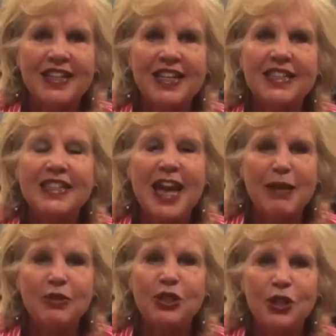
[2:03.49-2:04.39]
Kids
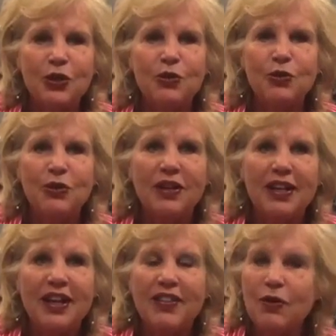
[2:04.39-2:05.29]
came to you,
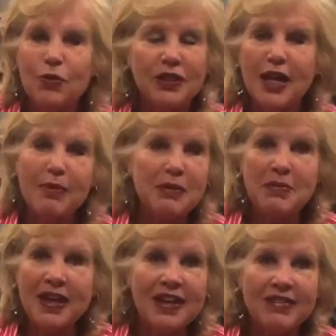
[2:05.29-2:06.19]
that wouldn't come to
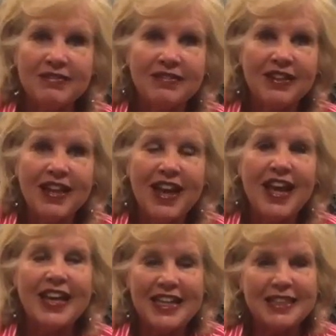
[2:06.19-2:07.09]
me.
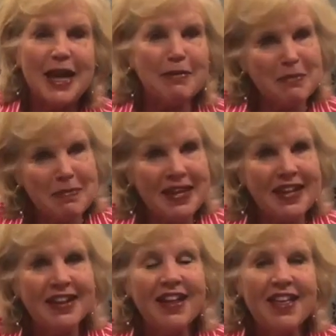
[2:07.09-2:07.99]
And kids came to
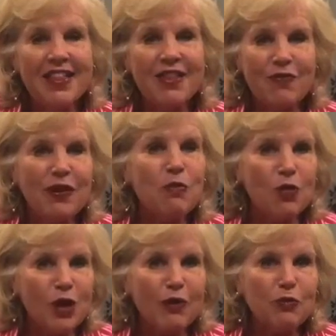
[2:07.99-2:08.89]
me that felt
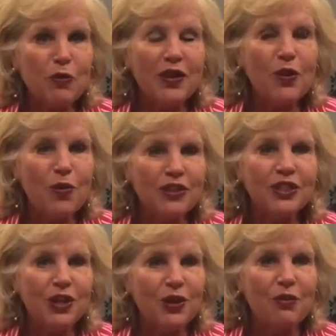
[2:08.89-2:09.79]
more comfortable than going
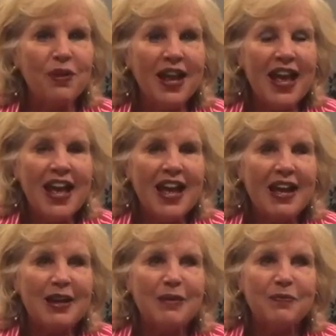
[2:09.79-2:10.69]
to you.
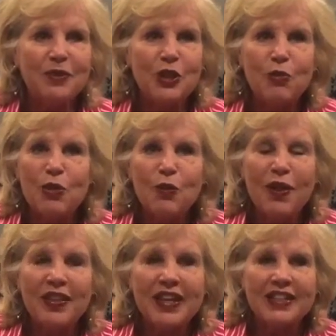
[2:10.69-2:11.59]
Uh, you were the
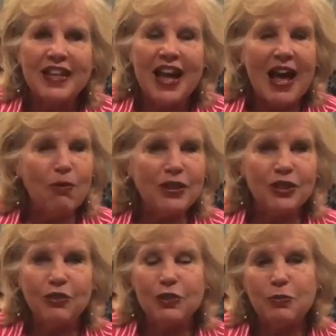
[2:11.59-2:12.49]
one that I went
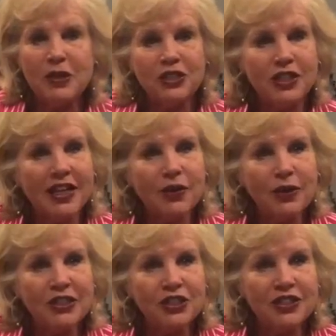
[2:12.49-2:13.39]
to for special ed
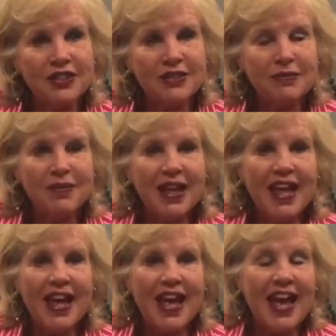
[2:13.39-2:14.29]
questions,
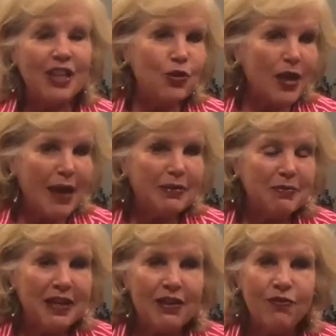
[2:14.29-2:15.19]
and you came to
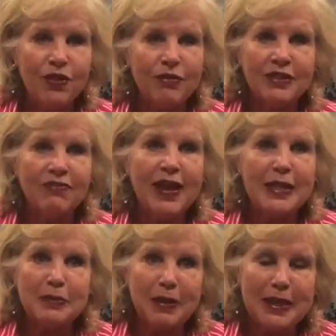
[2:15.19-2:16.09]
me for those
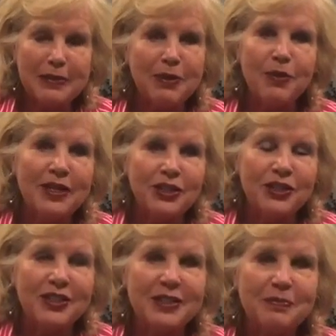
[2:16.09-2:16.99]
advanced placement
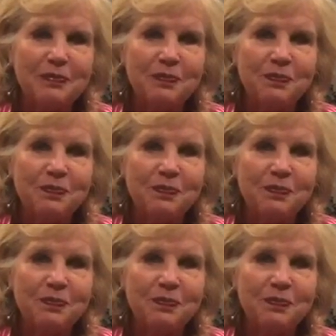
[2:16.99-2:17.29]
questions.